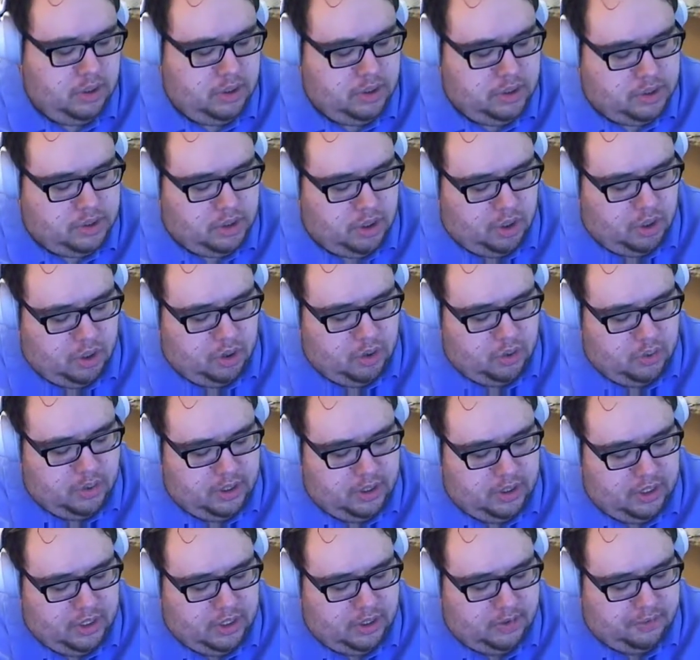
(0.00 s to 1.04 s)
So
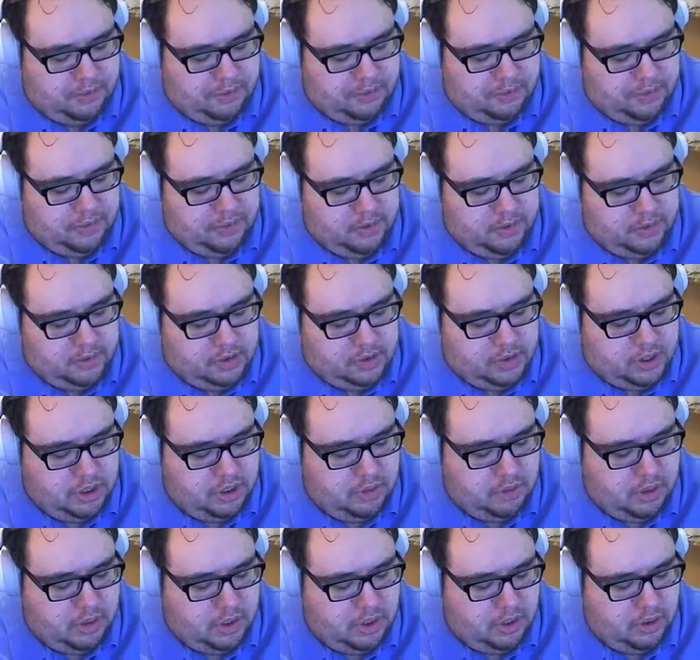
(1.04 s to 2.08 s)
if
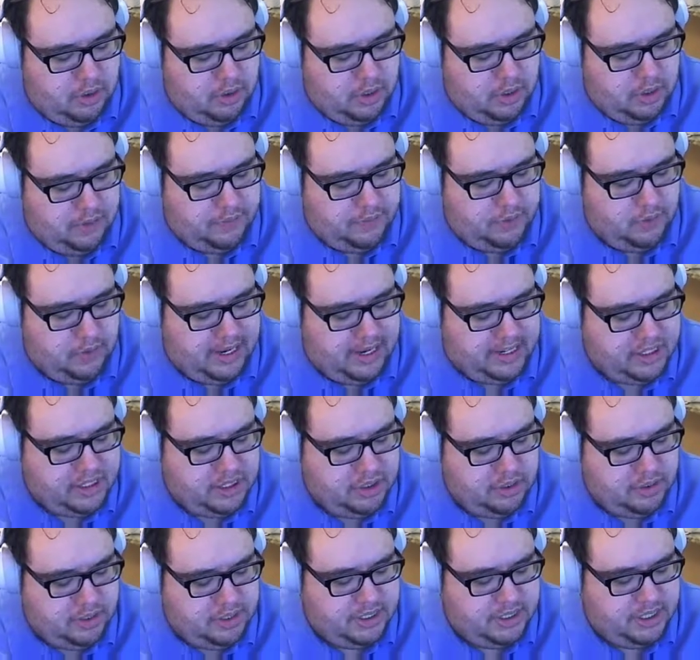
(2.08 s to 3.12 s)
your
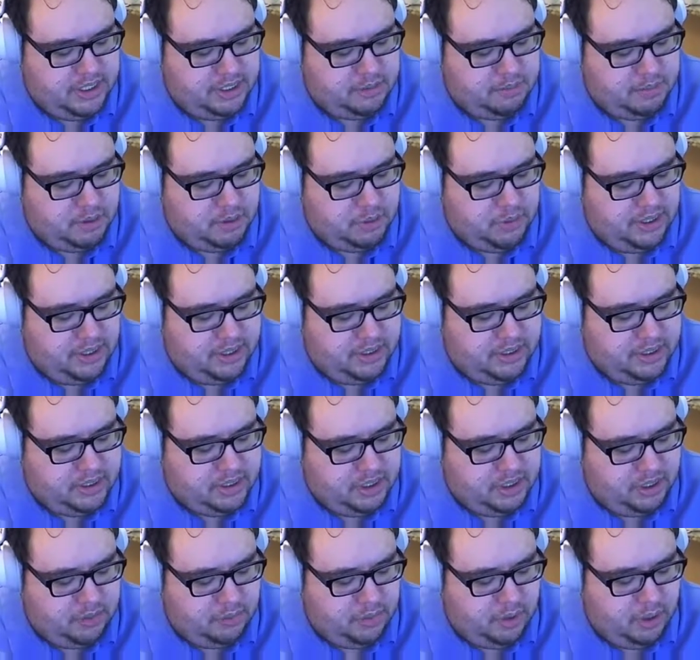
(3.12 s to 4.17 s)
eccentricity is between
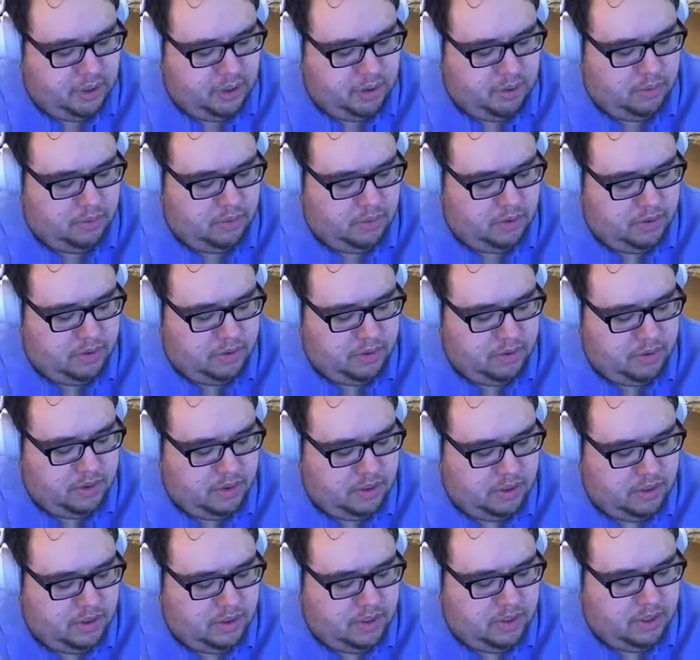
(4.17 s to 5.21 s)
0
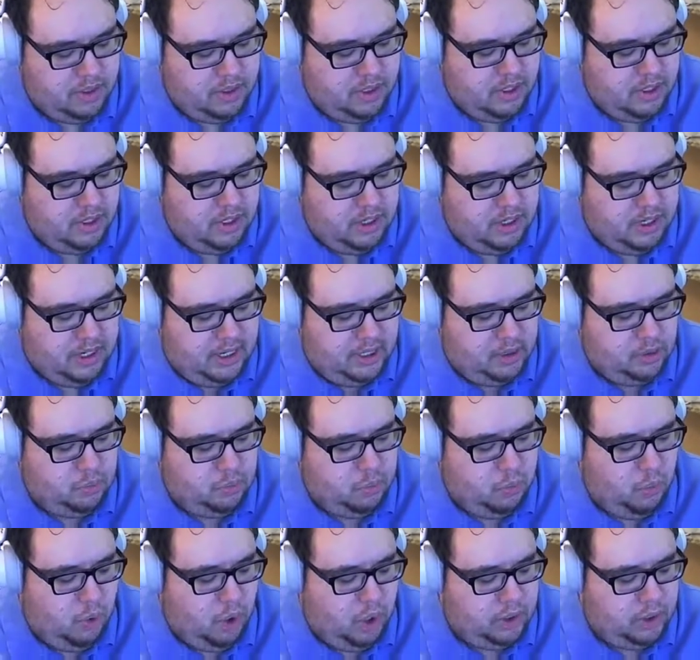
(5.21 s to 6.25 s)
and
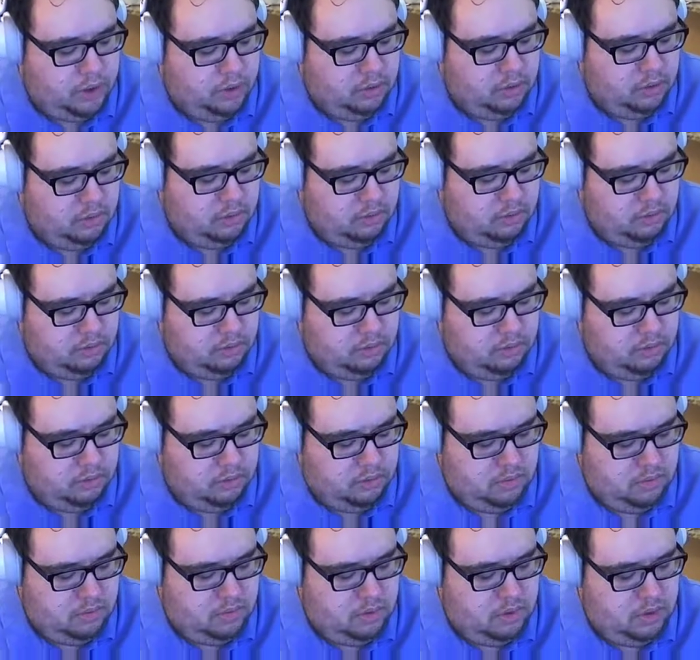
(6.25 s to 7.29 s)
1,
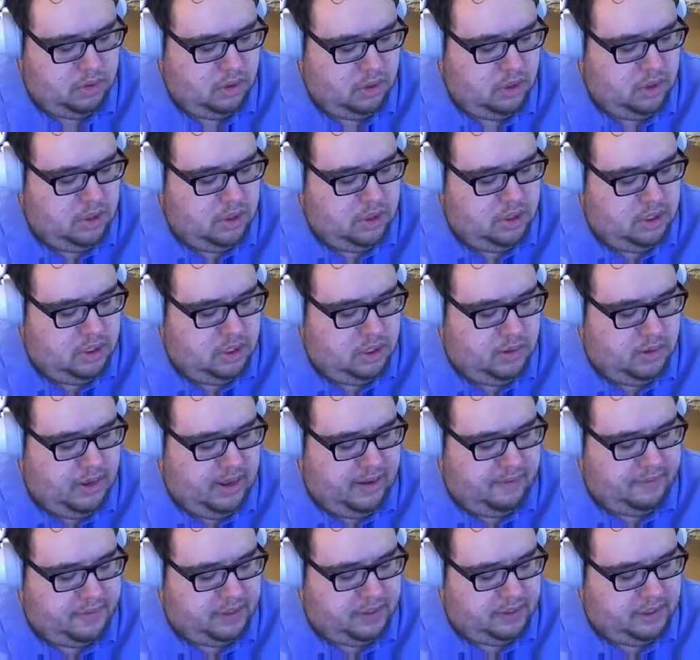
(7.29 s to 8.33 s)
then you
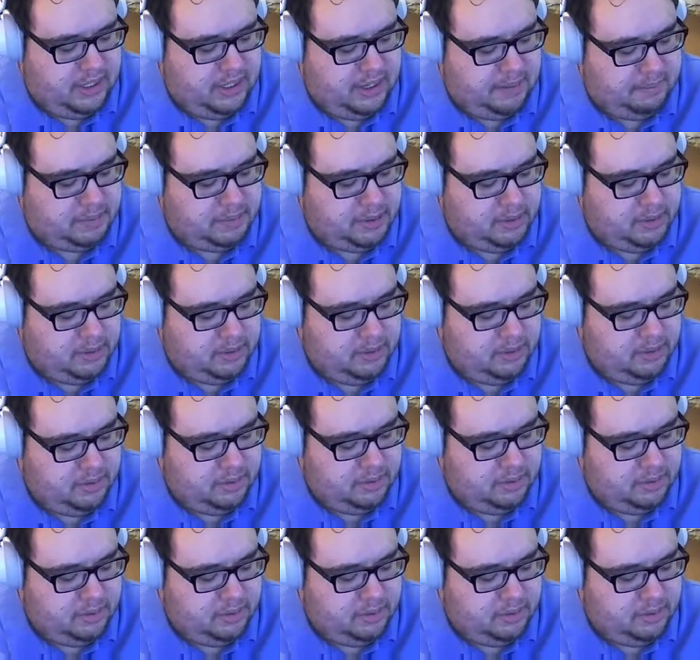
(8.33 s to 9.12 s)
have an ellipse.